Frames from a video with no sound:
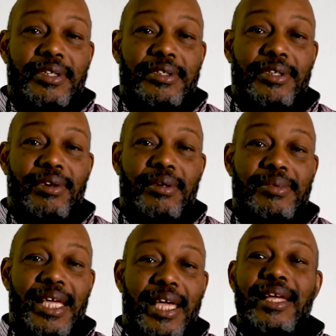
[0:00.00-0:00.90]
You know what I'm
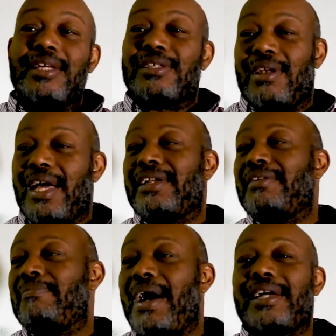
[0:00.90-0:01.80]
saying? So a lot
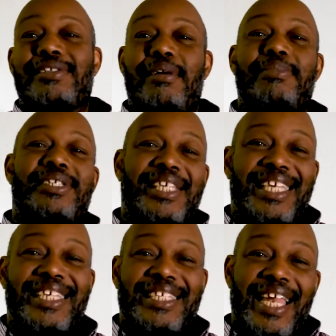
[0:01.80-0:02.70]
of the box companies are
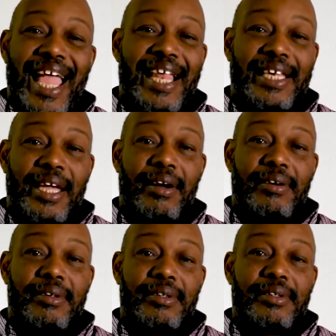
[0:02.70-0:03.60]
getting into that now.
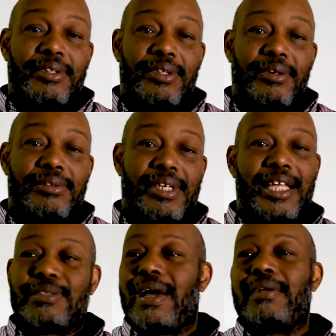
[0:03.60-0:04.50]
Yeah, you know what I'm saying?
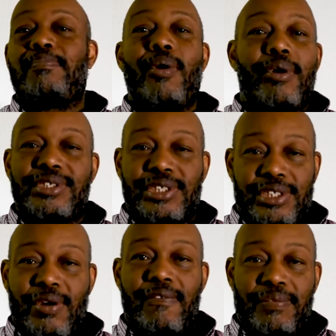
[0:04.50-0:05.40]
That's why the JB ports are
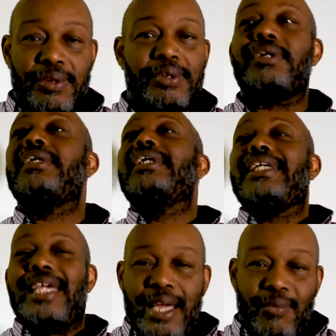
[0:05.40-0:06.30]
so
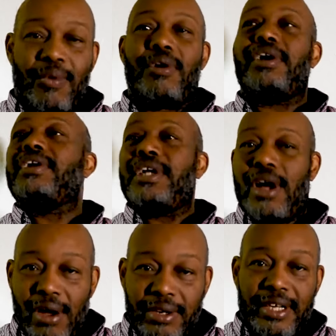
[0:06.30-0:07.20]
full. Yeah, and Warner and
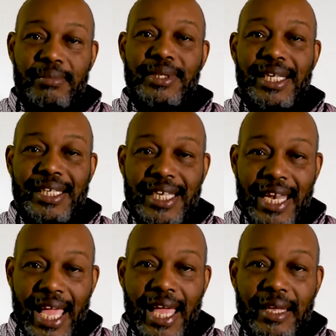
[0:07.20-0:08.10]
all them getting
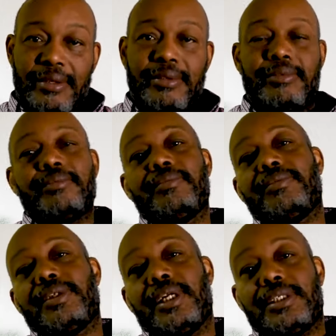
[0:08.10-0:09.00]
Snyder into that. There too.
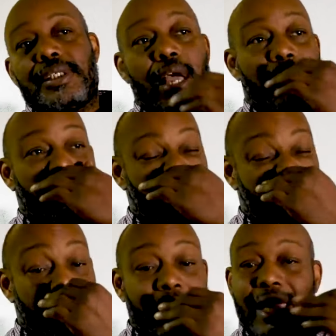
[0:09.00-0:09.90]
And stuff, you
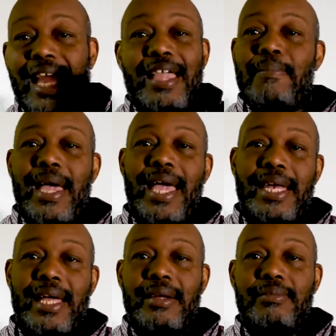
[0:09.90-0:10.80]
know. And I ain't
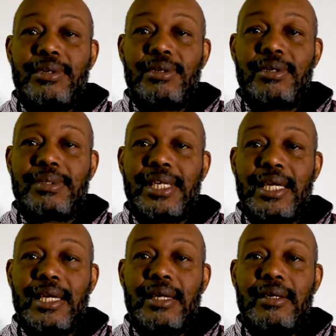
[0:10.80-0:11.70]
mad at them. You know what I'm
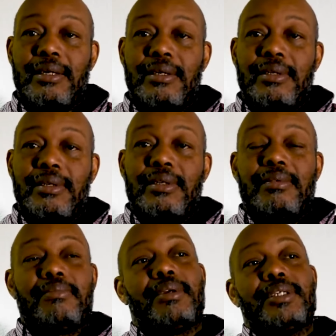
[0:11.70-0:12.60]
saying?
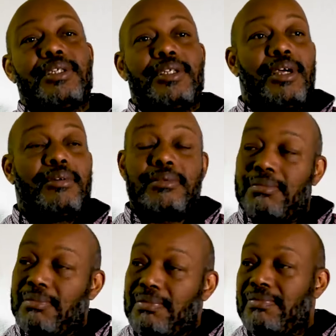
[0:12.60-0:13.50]
But, you
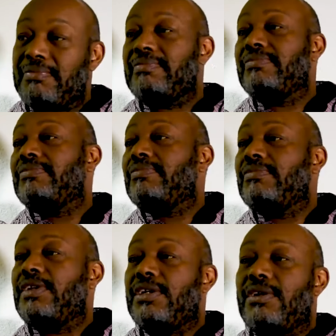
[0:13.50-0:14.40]
know,
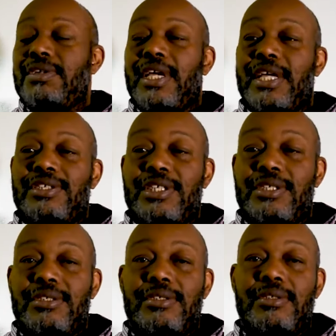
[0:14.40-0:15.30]
you got... You
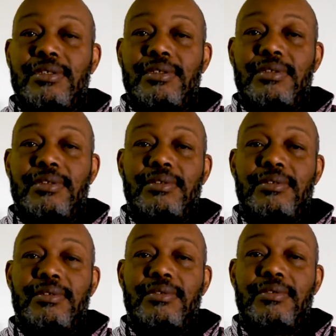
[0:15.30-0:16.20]
just believe
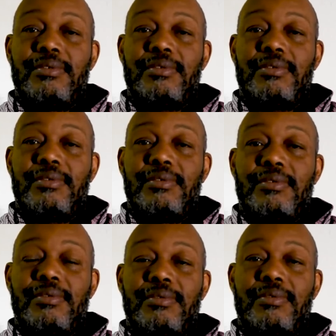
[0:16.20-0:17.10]
that in
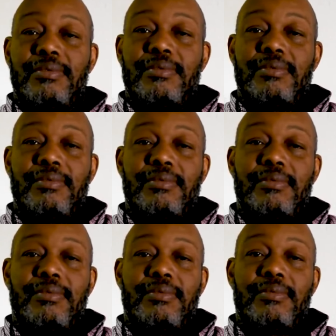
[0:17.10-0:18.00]
good decency, right is
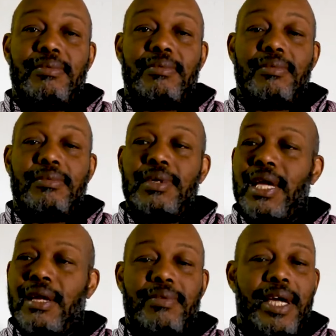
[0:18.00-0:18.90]
right and wrong is wrong.
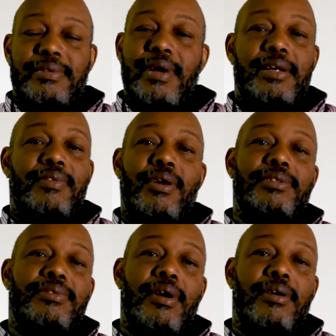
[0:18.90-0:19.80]
Yeah, right is right and
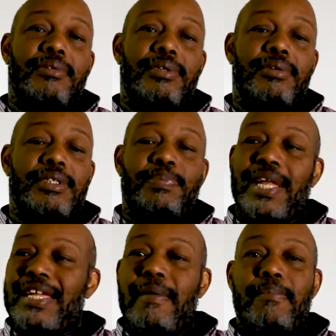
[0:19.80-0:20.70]
wrong is wrong. You know, there's
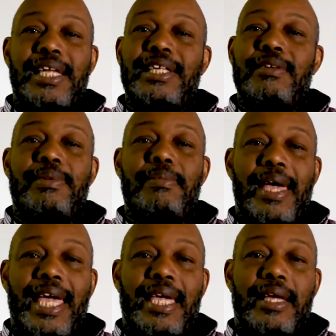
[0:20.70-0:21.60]
plenty of money to be
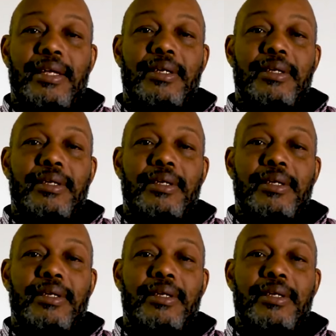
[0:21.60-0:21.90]
made.